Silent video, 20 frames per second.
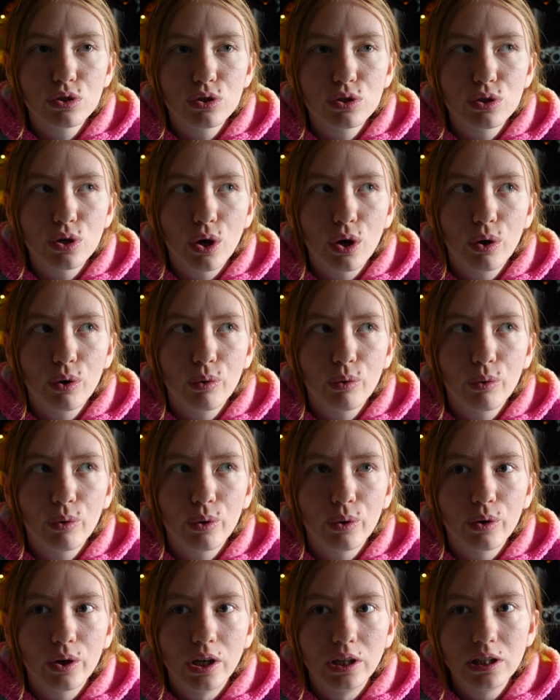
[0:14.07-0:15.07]

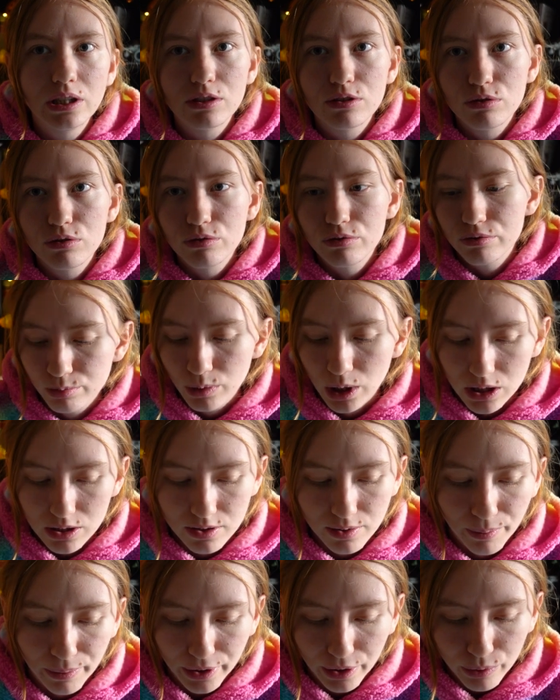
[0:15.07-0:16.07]
So I need to make
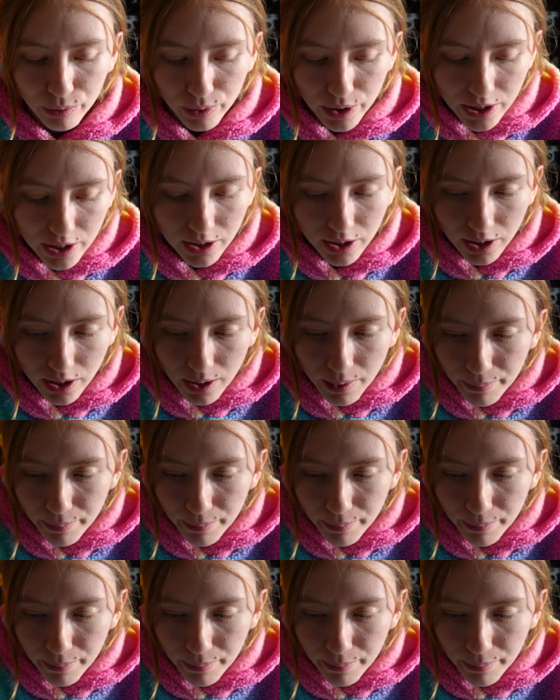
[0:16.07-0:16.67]
something quick.